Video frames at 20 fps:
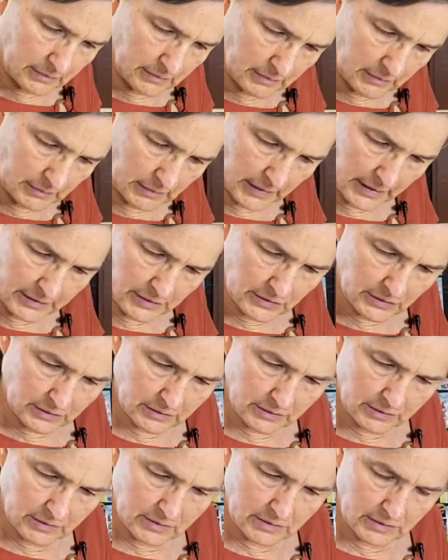
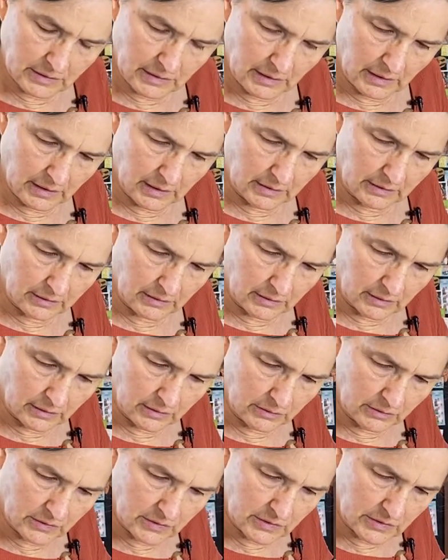lentils and the oats